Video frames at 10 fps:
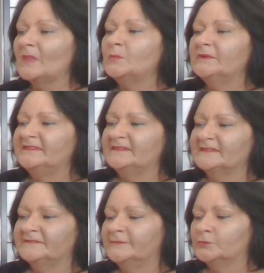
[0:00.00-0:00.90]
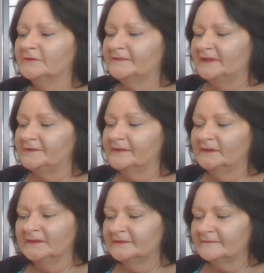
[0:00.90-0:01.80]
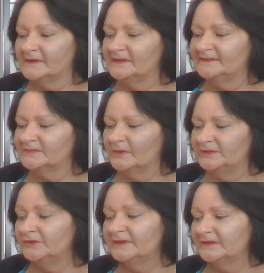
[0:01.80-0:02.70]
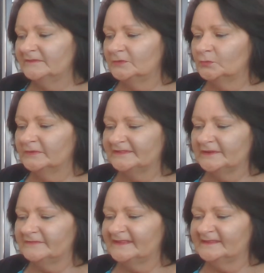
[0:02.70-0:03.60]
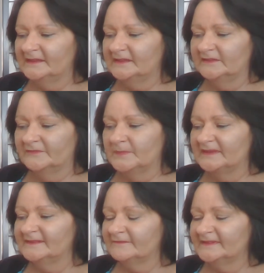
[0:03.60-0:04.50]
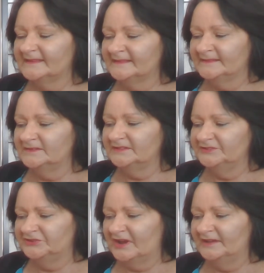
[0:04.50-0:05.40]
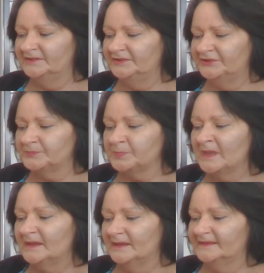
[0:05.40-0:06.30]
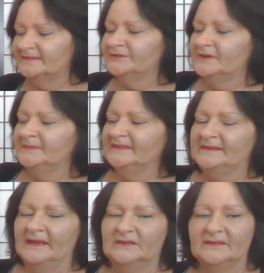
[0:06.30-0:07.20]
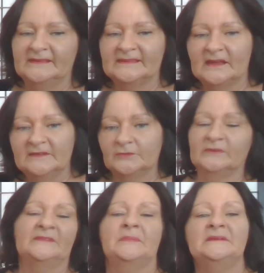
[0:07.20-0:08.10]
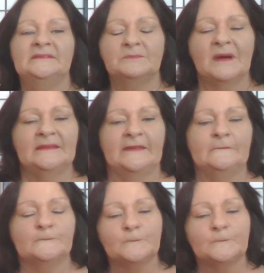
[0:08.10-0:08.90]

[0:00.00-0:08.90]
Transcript: which is the 4 of Ariel, and it reads, when you give, you also receive, being resistant to change, extremes in how you save or spend money.